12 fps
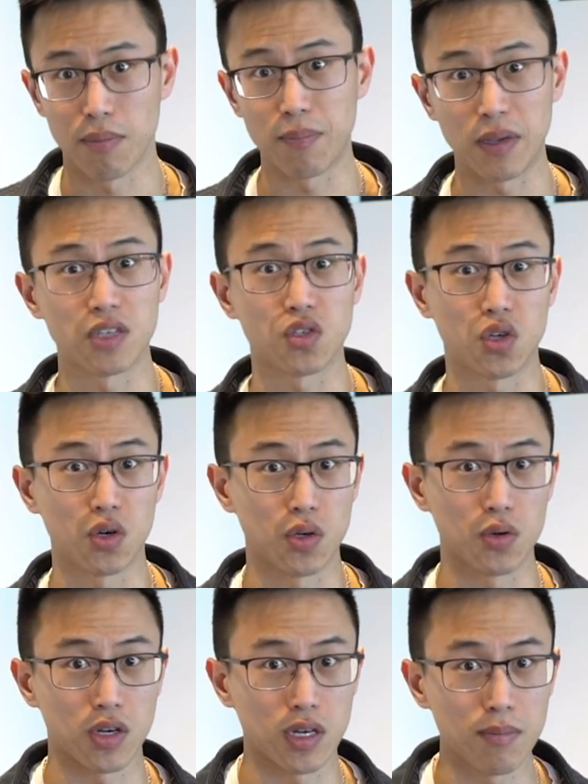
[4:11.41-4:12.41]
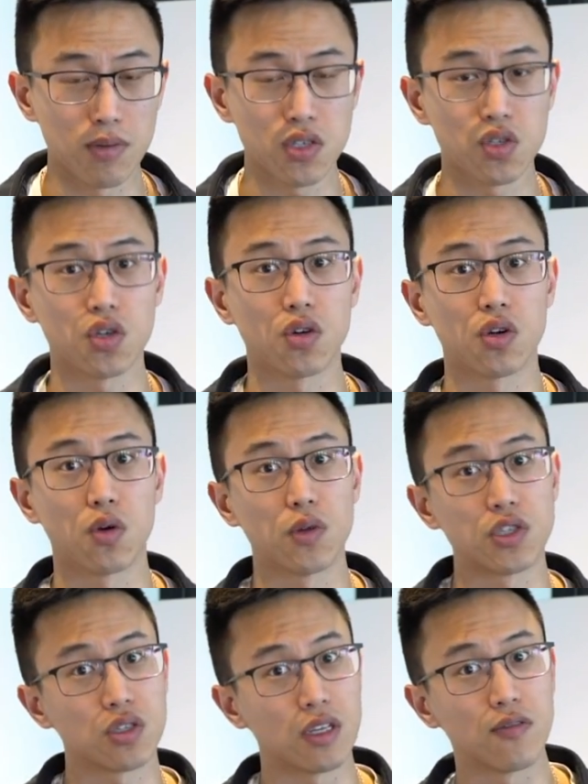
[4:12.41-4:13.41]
But because you don't know your numbers, you don't know which